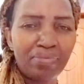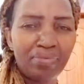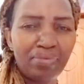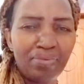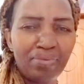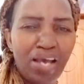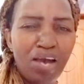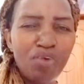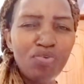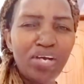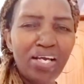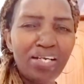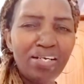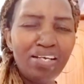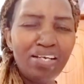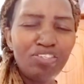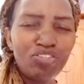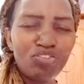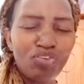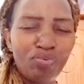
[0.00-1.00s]
How can
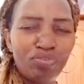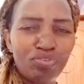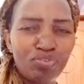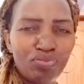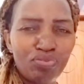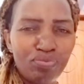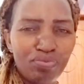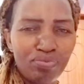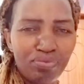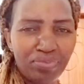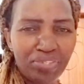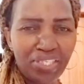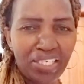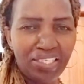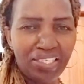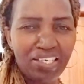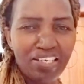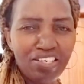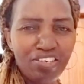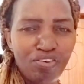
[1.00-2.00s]
I talk to the
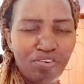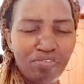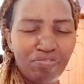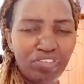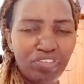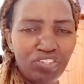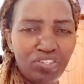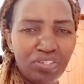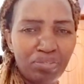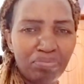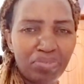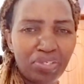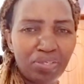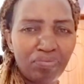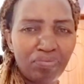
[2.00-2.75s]
king of Egypt?